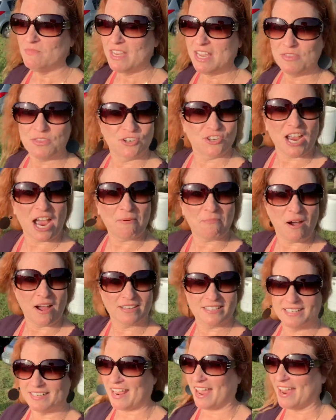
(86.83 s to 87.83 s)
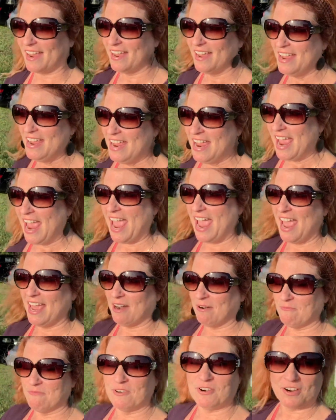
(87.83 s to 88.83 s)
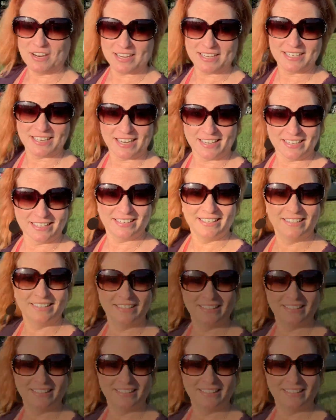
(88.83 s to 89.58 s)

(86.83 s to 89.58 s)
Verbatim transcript: hit the jackpot today and I'm very excited.